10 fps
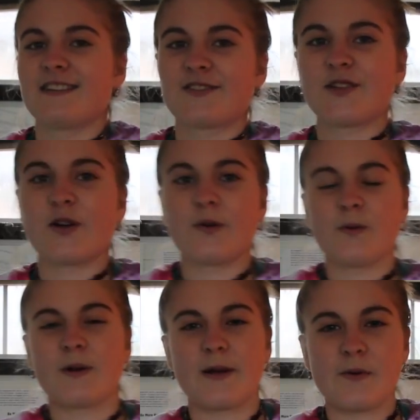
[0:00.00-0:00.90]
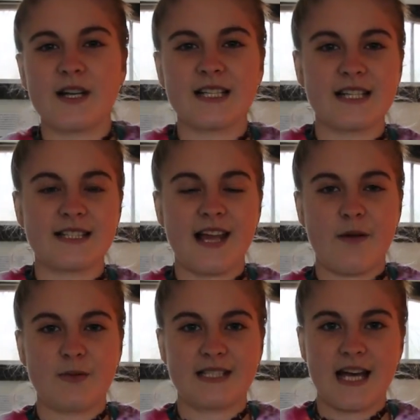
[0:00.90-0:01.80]
So what I wanted to
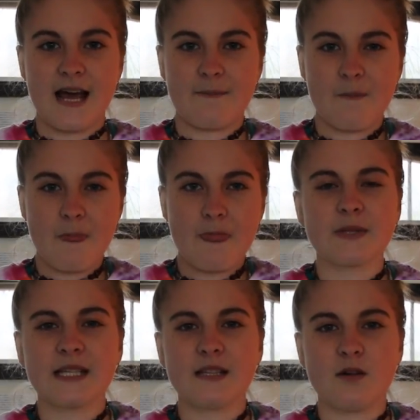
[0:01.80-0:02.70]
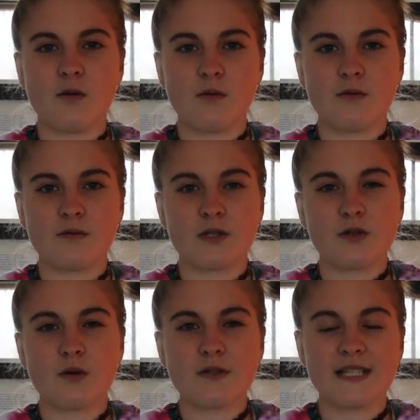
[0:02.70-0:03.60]
say was that really the
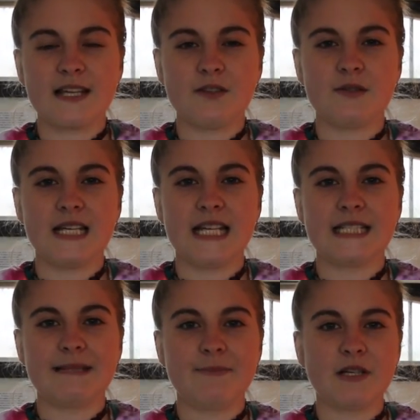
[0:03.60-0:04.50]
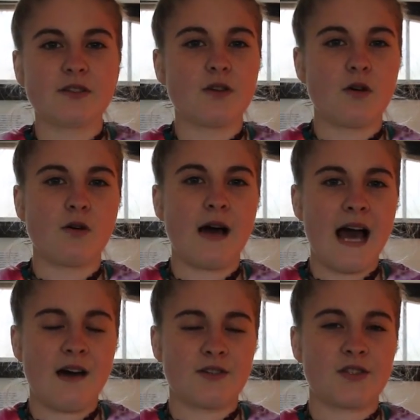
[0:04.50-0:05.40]
tools that you need to build the whole
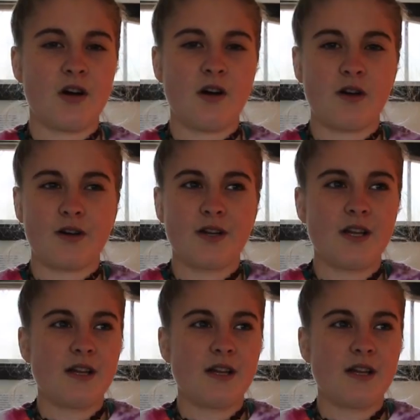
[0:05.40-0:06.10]
house are